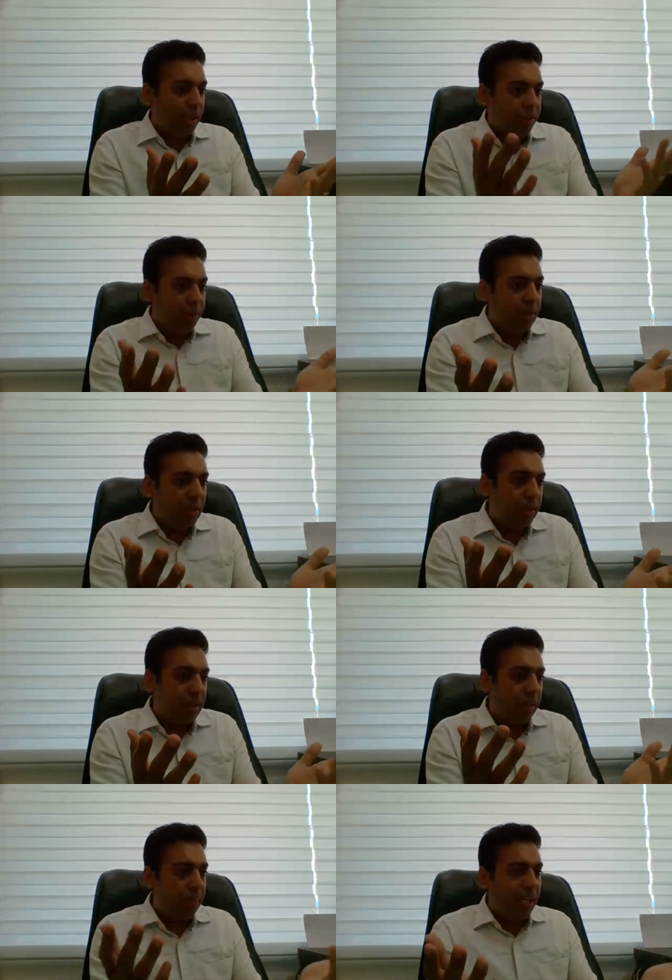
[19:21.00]
If it,
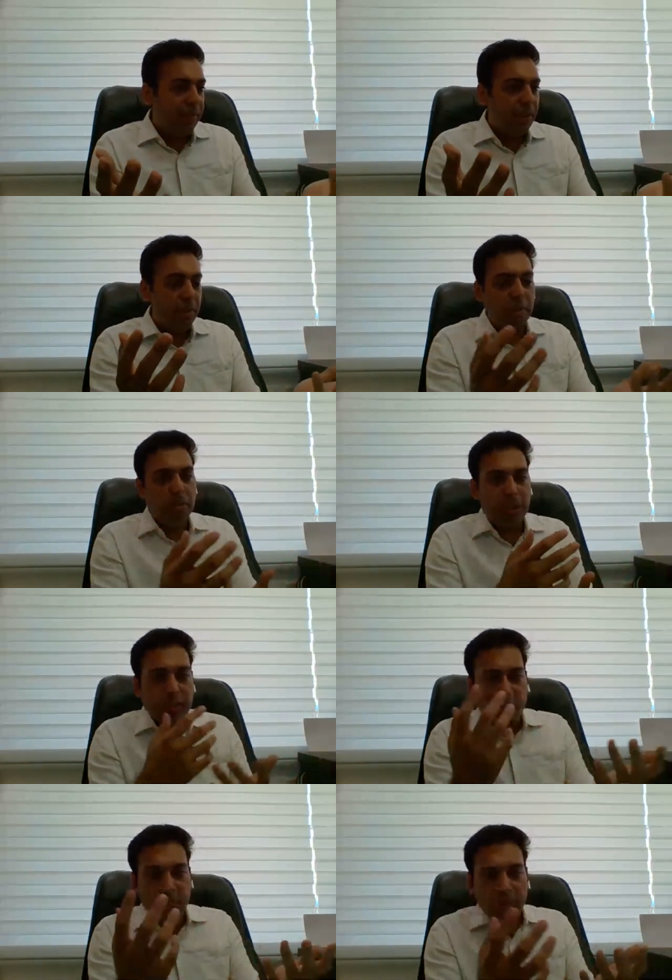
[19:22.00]
it can benefit you
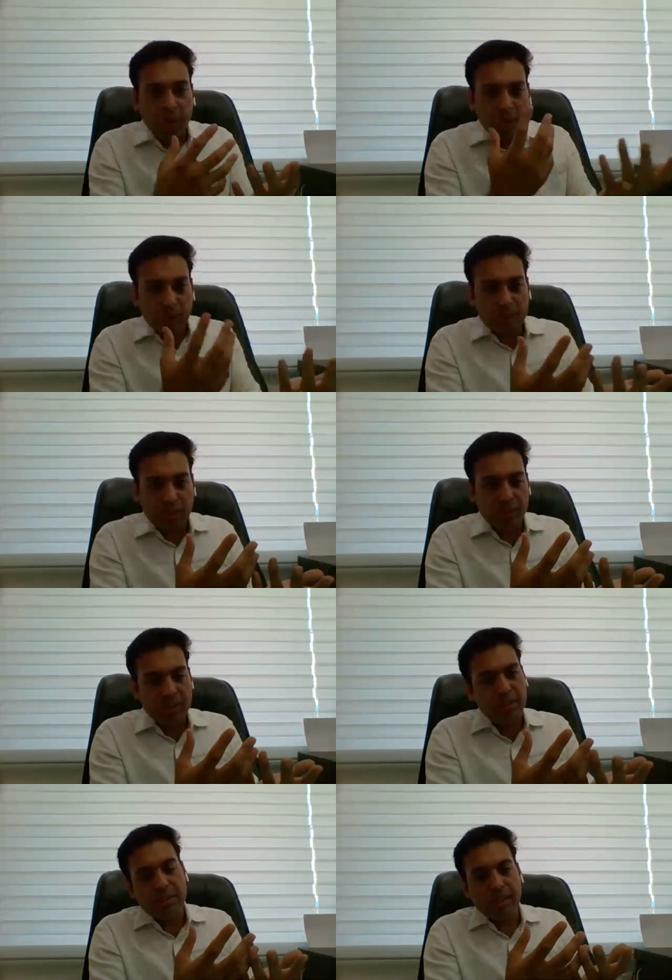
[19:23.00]
because of all the
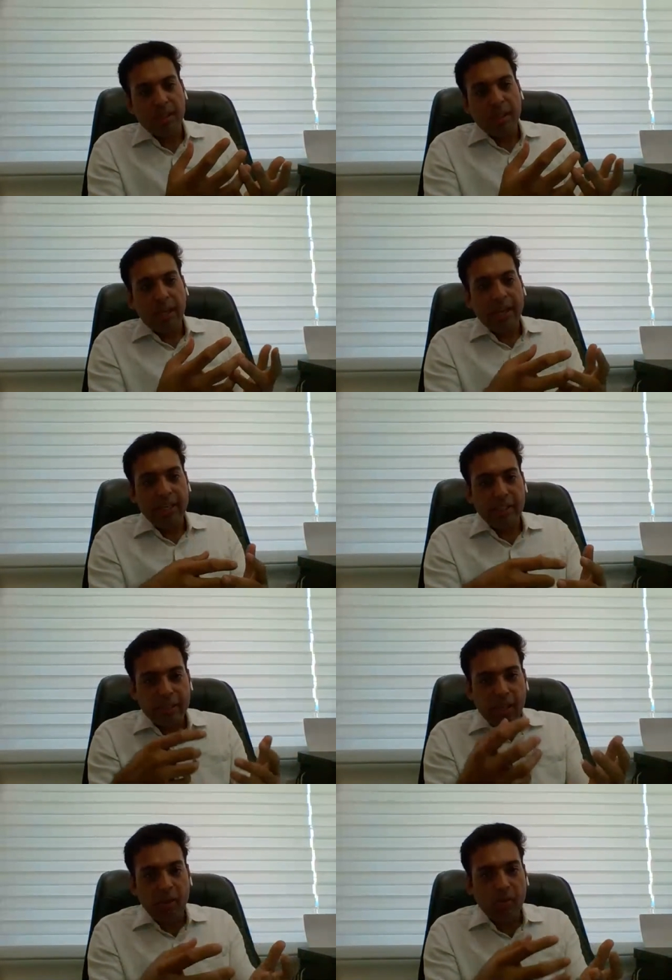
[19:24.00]
services, and it
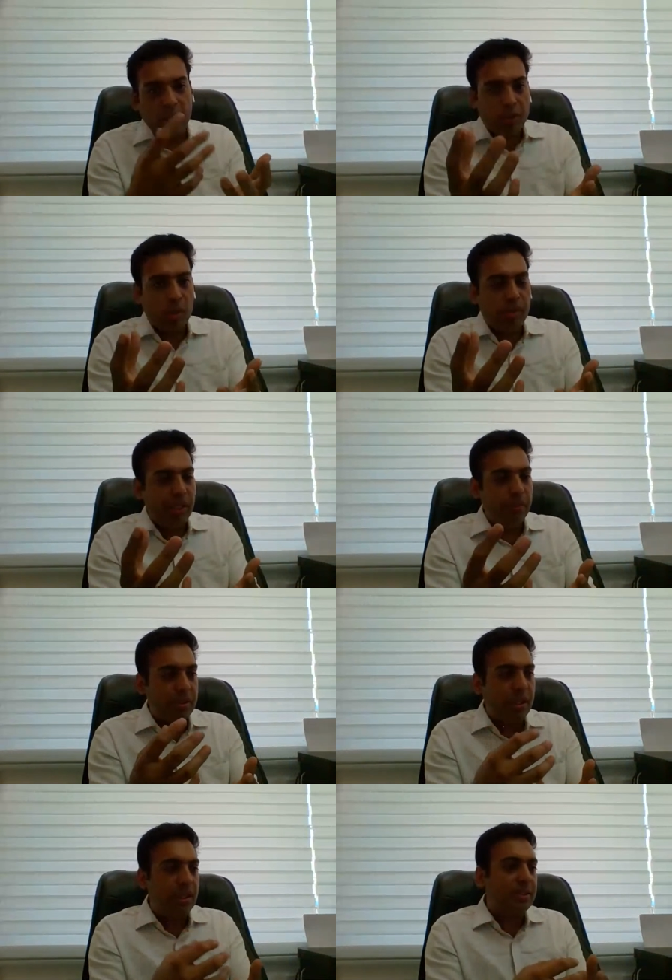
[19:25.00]
can avoid so many
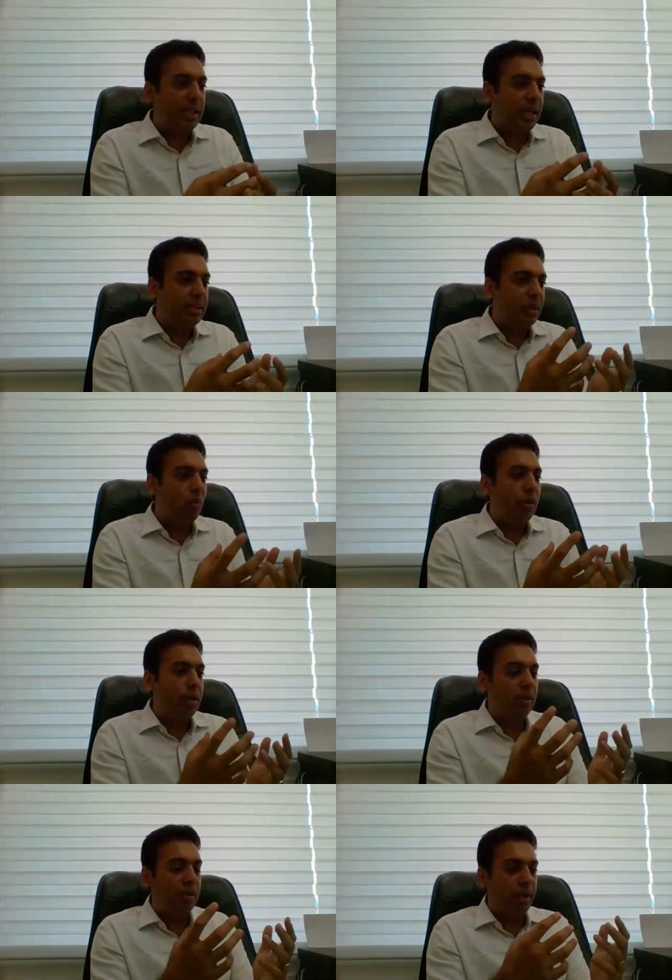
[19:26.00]
mistakes that
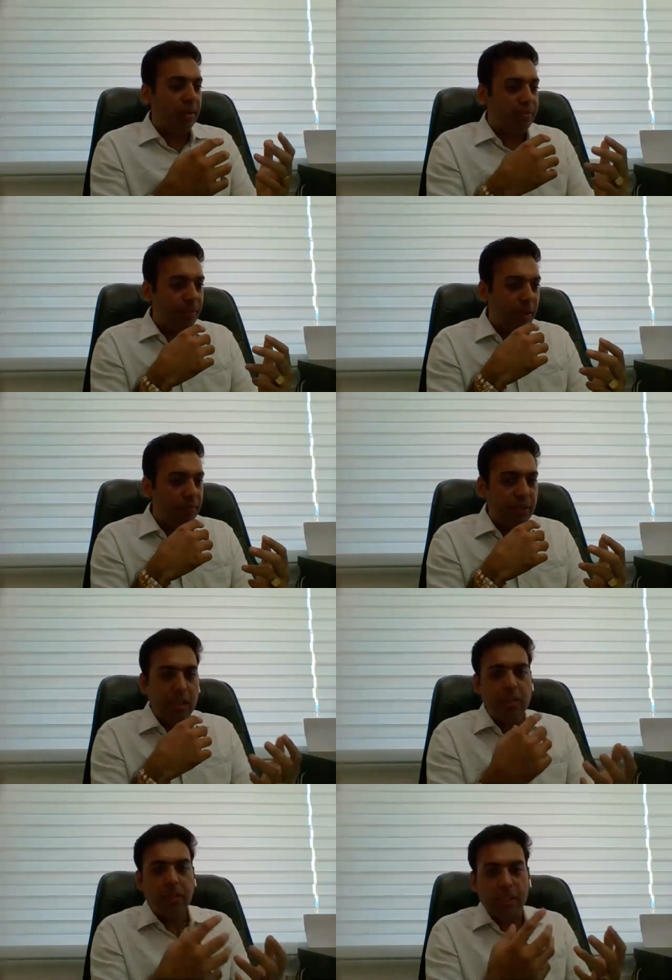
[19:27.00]
someone, if, if he
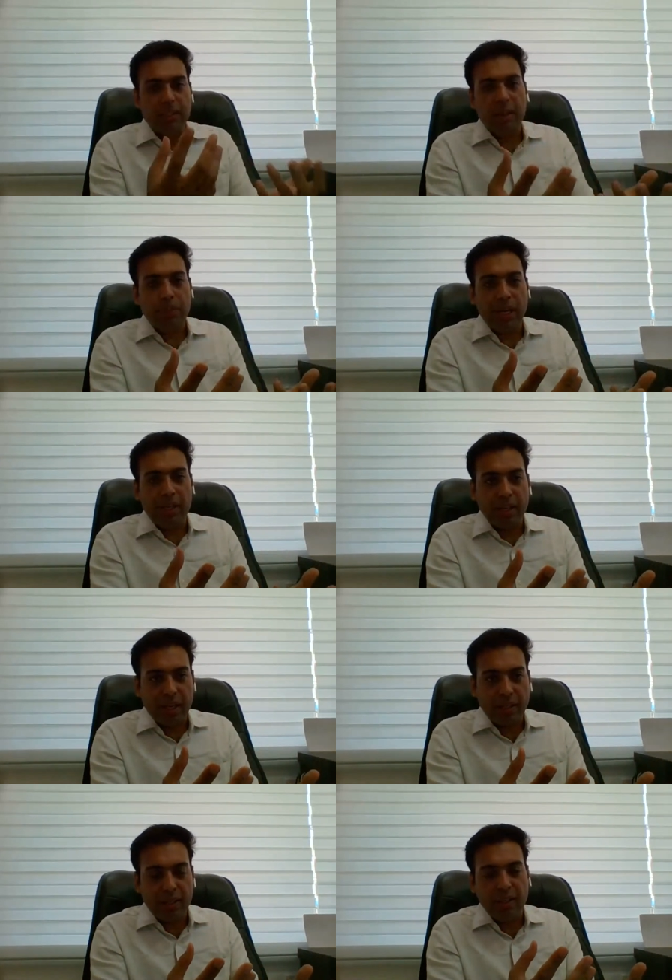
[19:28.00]
or she is applying
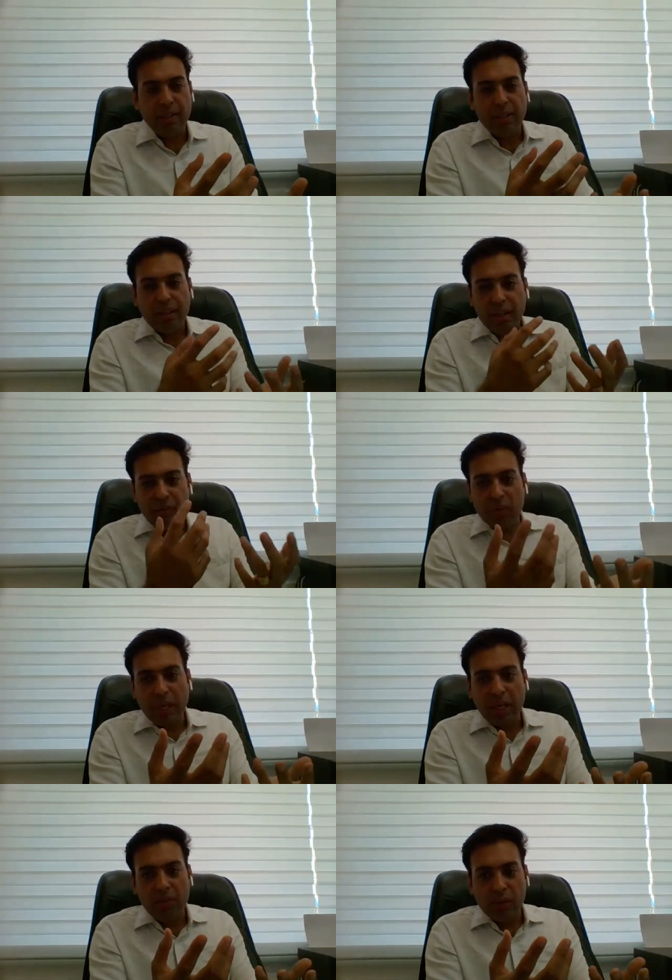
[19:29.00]
directly, if you
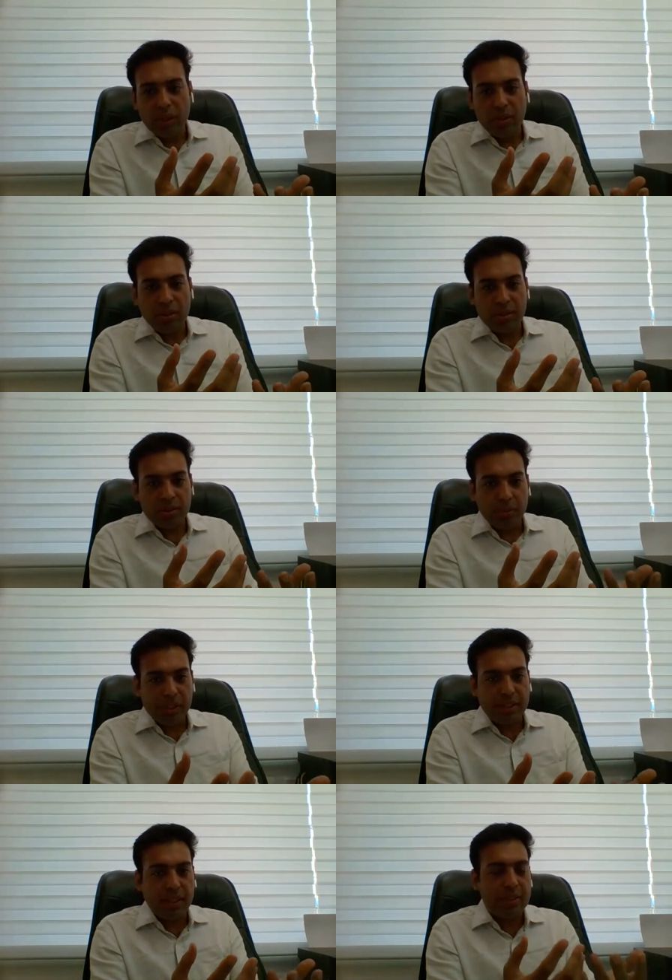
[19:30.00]
can avoid those
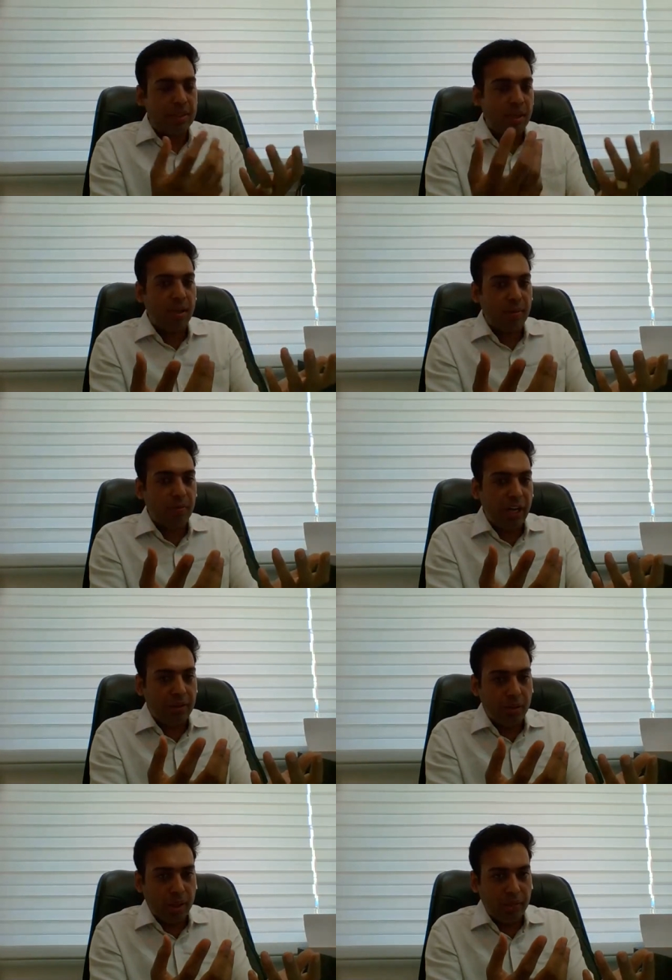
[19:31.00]
mistakes uh,
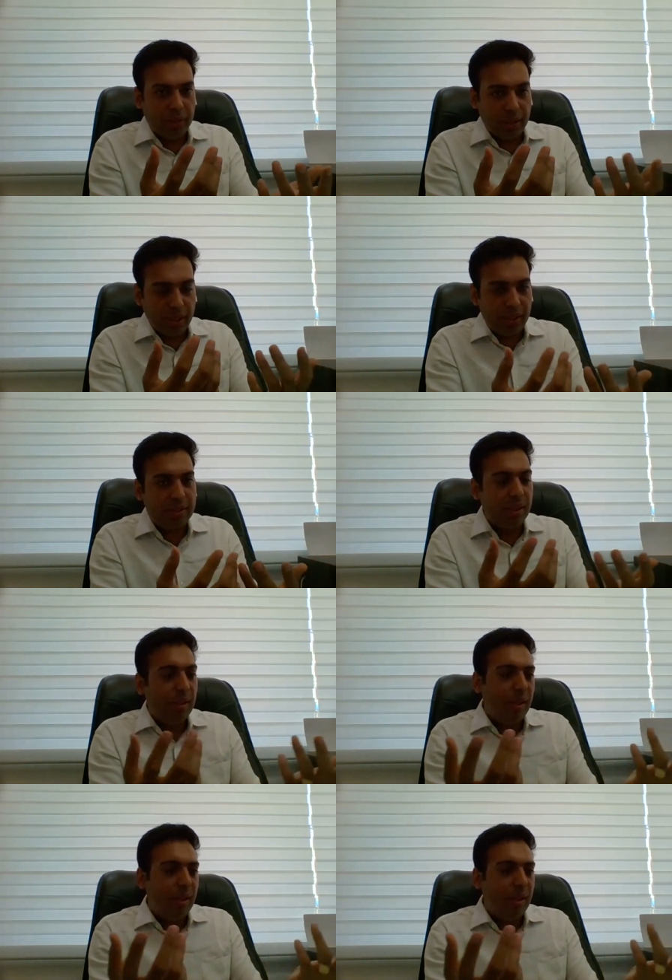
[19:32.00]
while going with us,